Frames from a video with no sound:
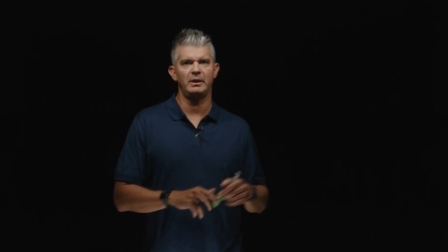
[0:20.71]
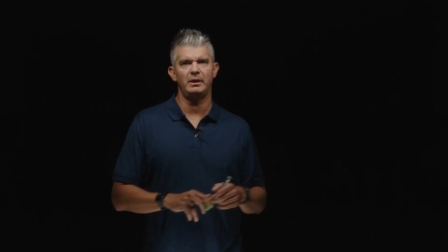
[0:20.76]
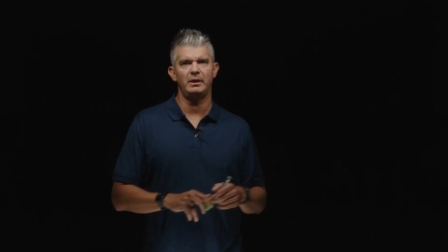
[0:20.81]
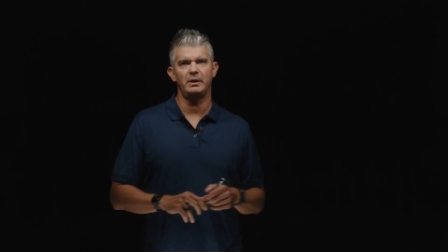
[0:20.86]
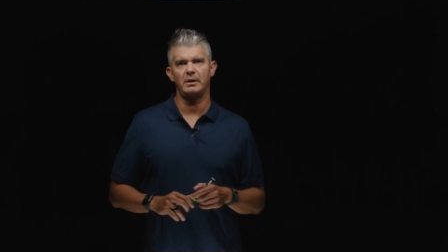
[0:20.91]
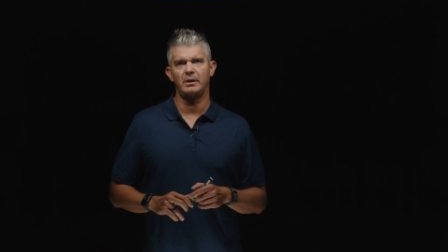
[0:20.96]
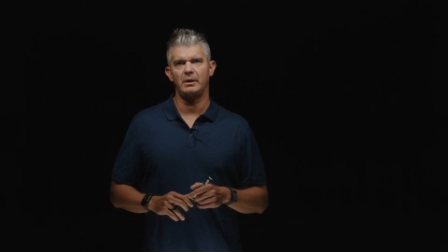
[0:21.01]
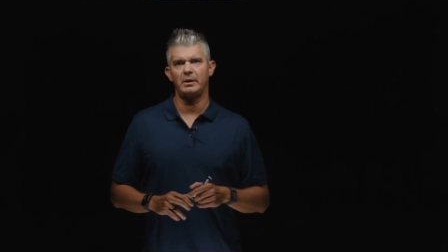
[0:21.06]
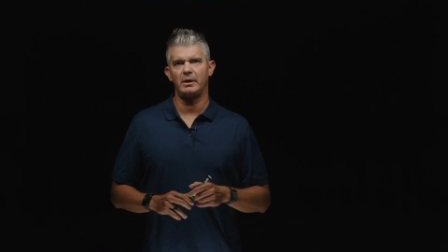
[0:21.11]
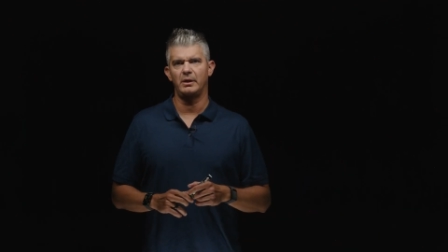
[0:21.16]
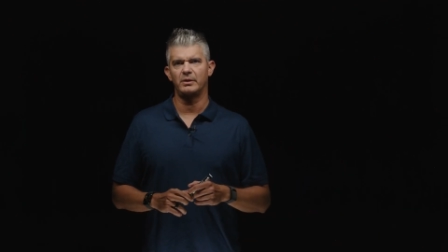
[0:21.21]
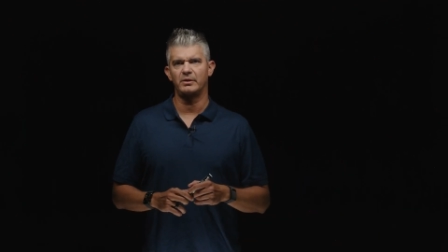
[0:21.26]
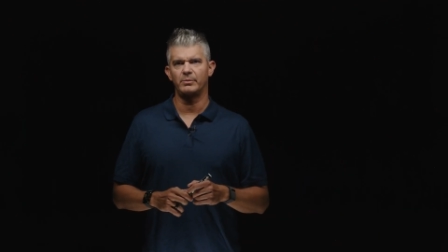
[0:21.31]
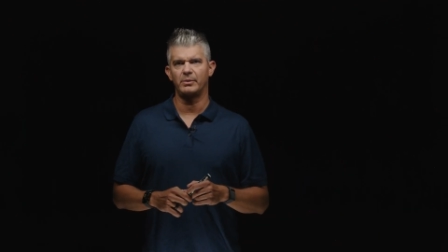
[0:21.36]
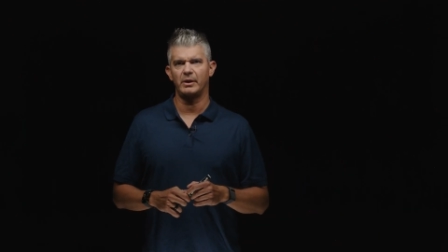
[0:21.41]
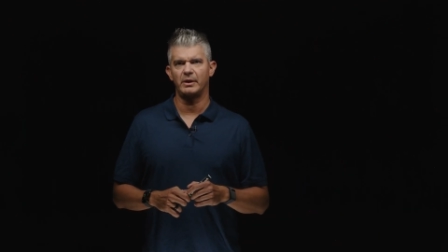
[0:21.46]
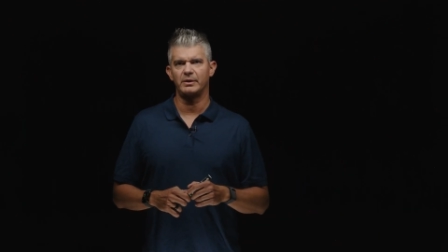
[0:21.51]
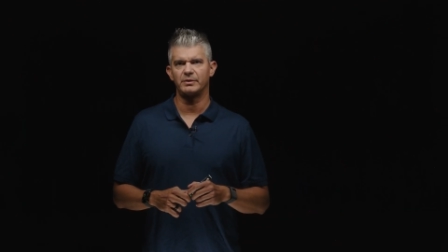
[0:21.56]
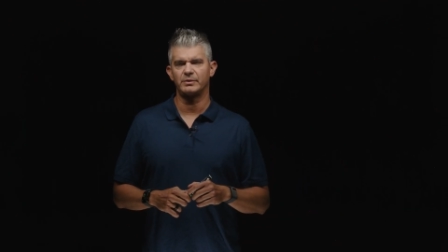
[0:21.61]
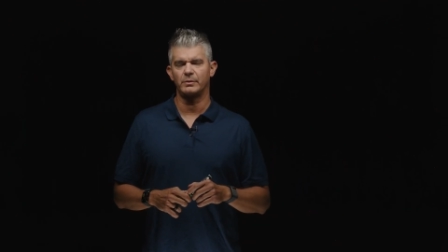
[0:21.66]
in
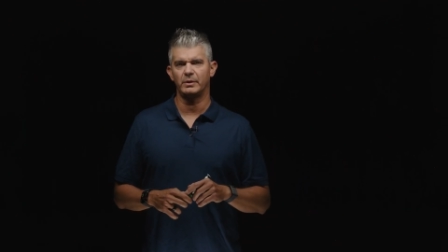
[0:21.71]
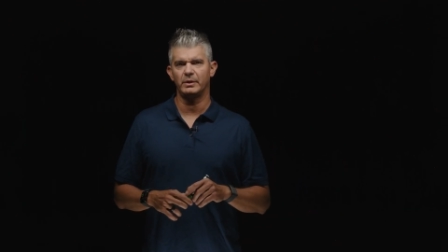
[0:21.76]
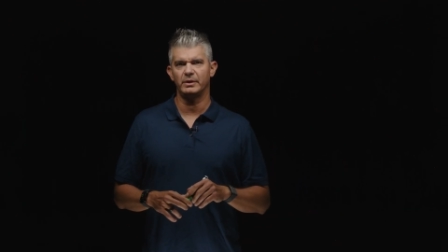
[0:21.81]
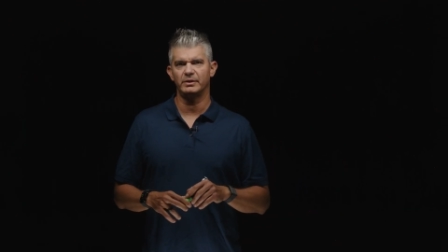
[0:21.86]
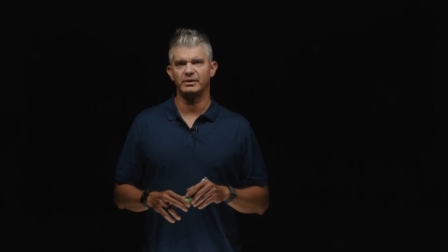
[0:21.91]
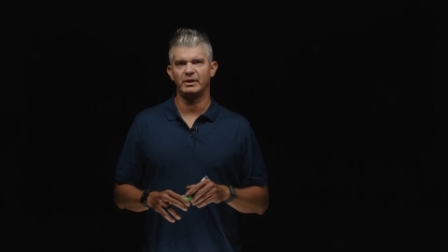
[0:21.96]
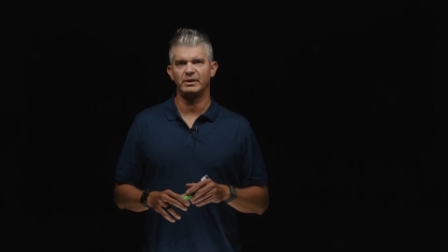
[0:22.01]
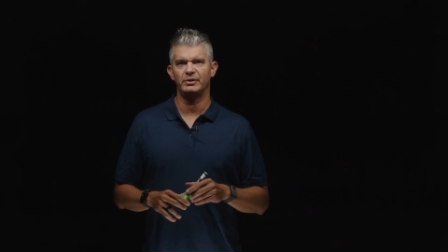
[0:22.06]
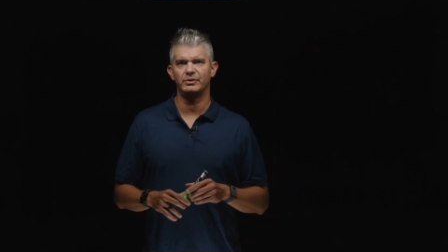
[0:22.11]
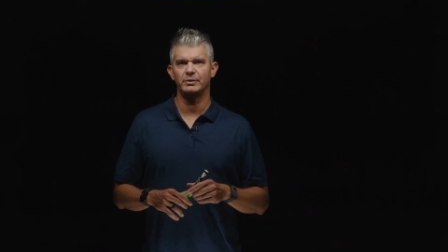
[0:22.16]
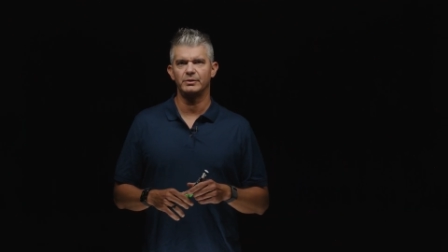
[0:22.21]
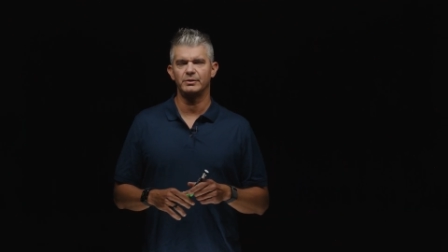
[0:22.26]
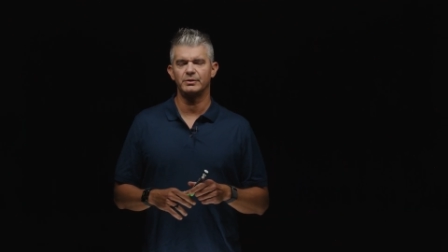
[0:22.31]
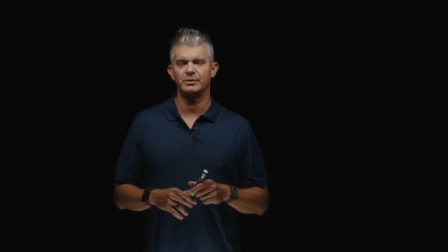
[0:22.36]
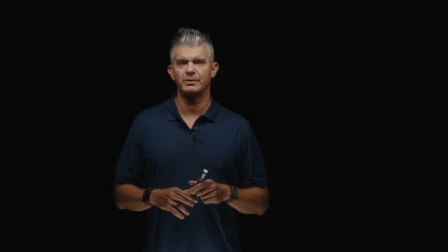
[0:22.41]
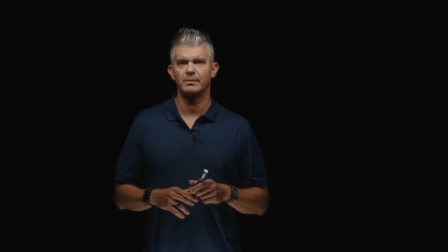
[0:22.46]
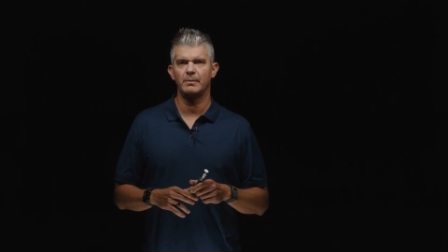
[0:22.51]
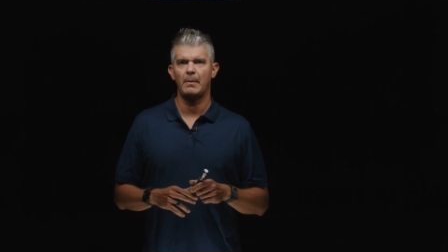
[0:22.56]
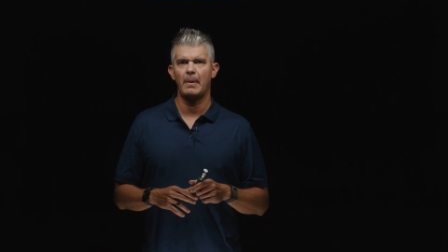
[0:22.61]
enterprise organizations.